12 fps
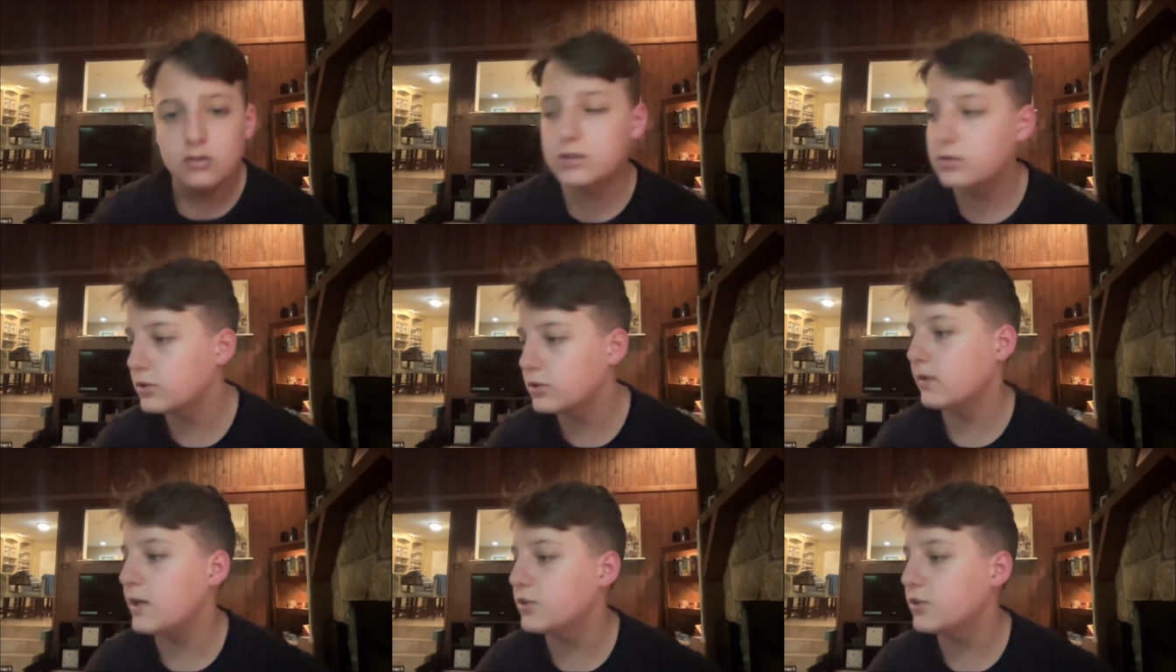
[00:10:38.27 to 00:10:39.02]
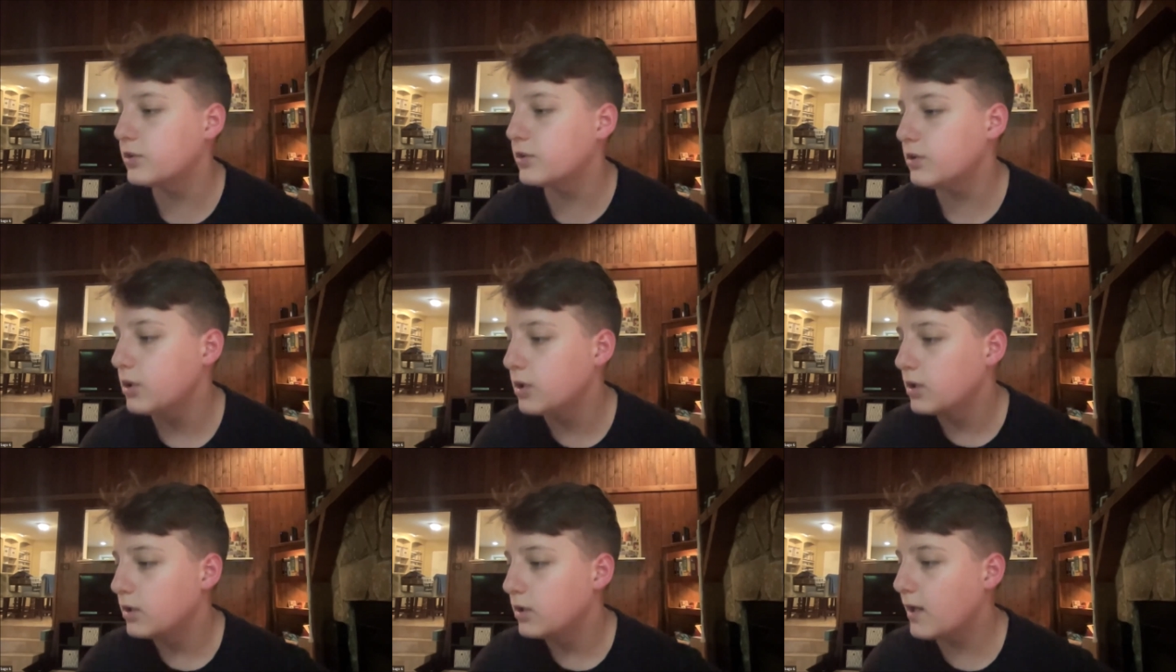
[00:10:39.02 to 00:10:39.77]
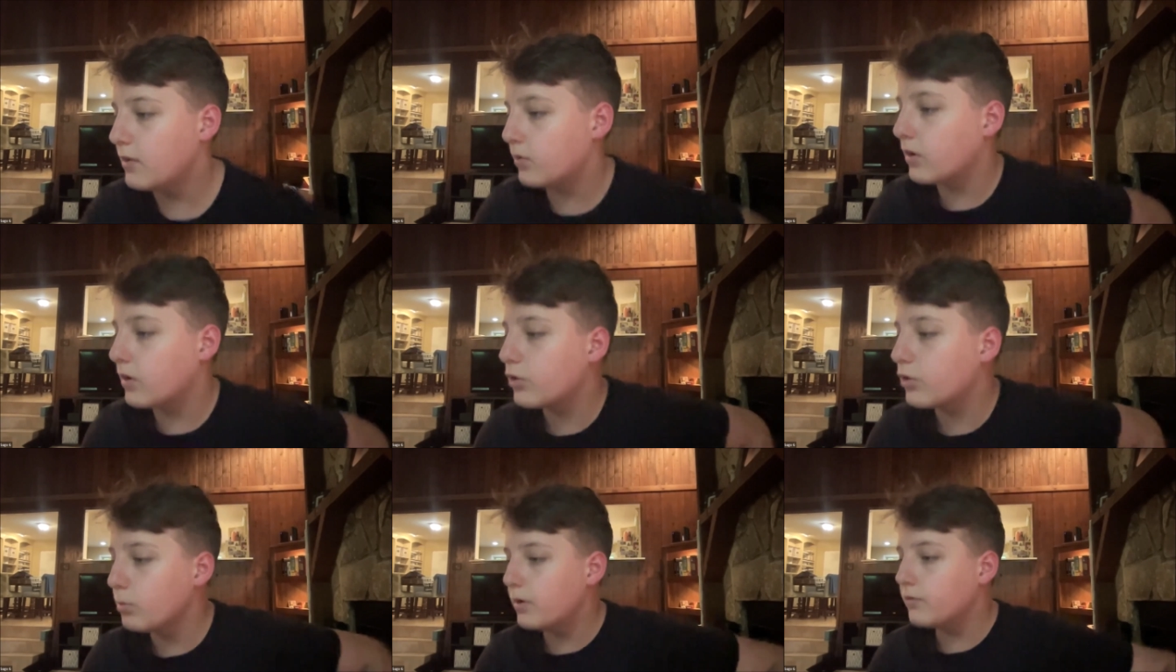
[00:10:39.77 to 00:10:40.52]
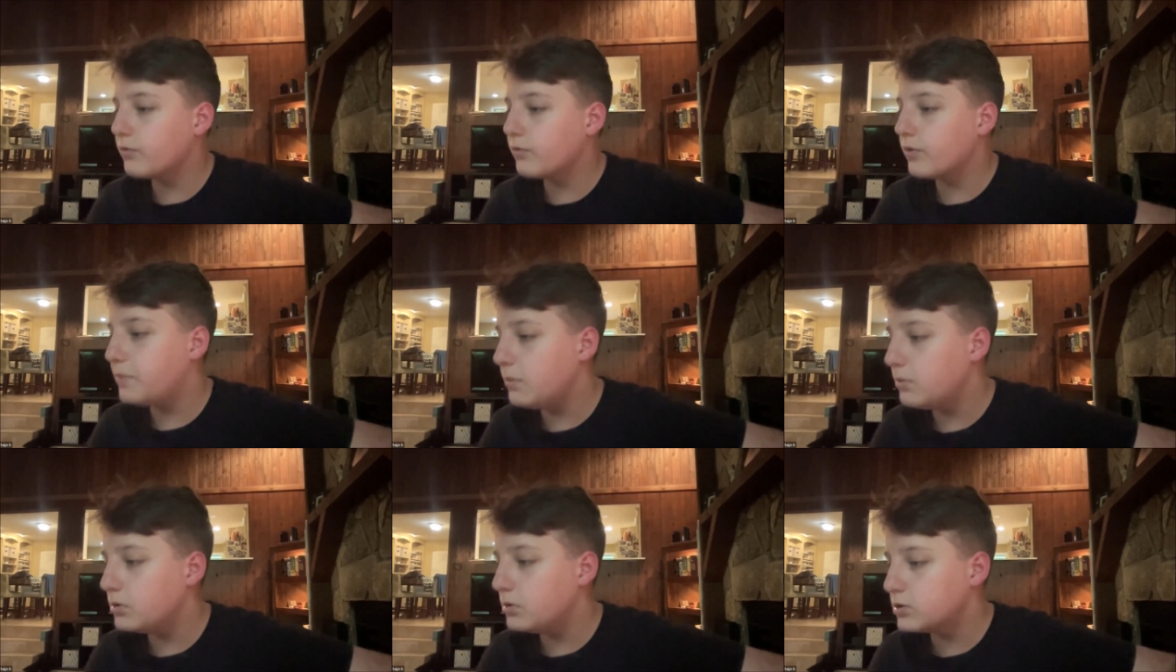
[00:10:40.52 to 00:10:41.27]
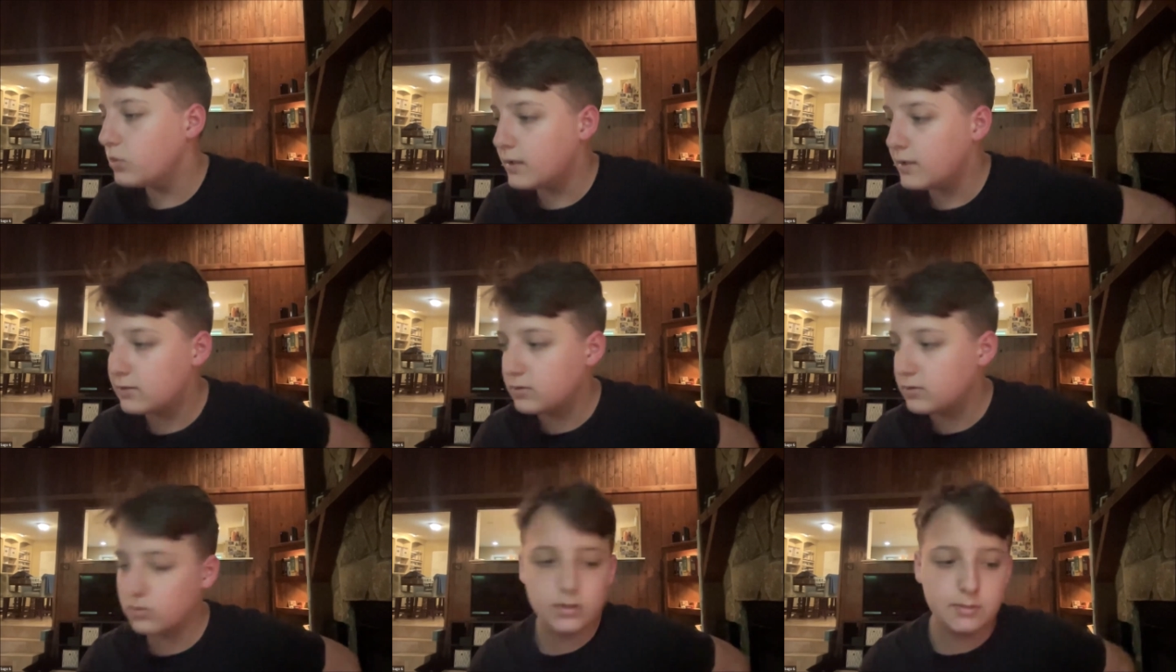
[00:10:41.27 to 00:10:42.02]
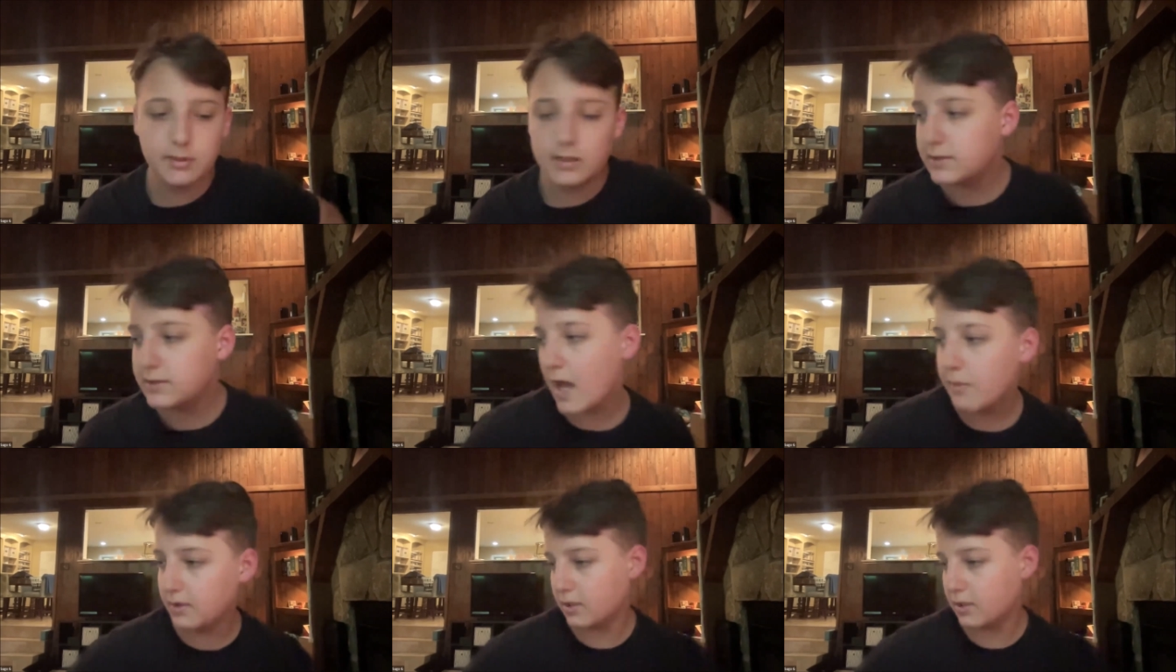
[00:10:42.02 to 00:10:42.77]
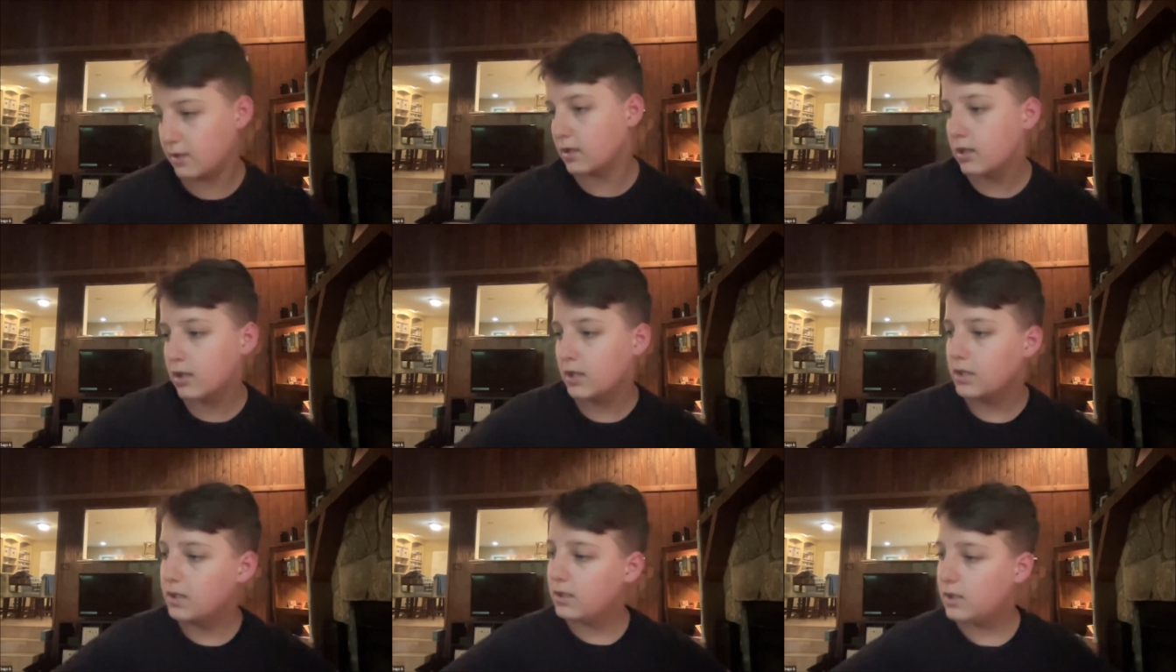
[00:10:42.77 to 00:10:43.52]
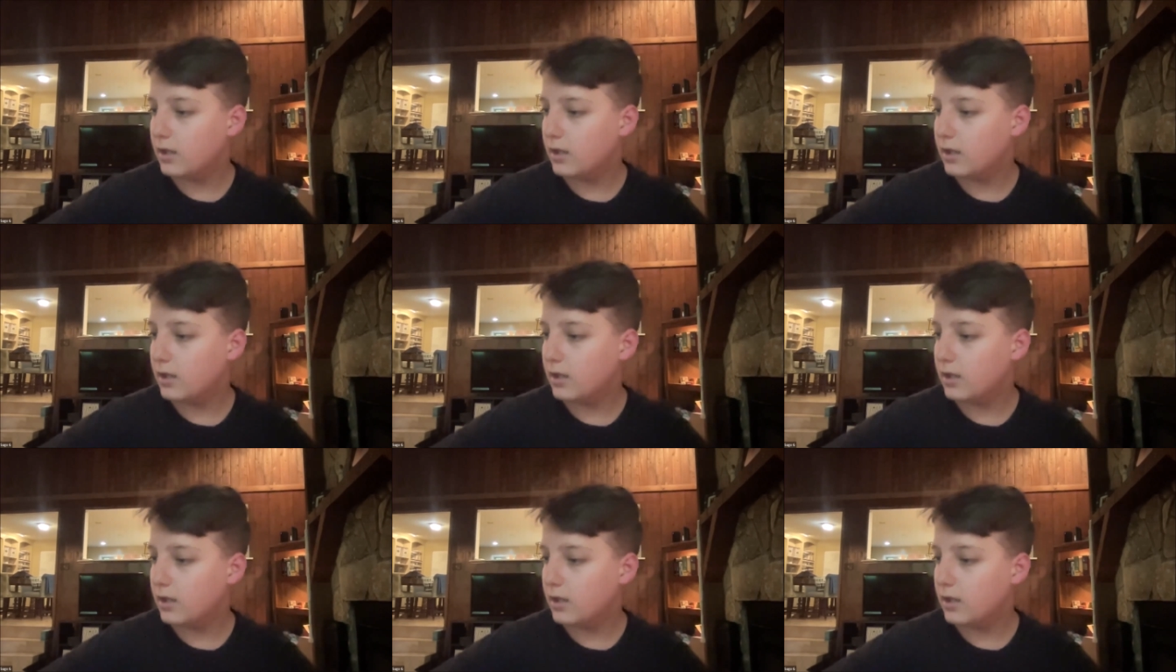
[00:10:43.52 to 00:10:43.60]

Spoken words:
So this is just Elijah gathering a group of people to witness what's about to happen here.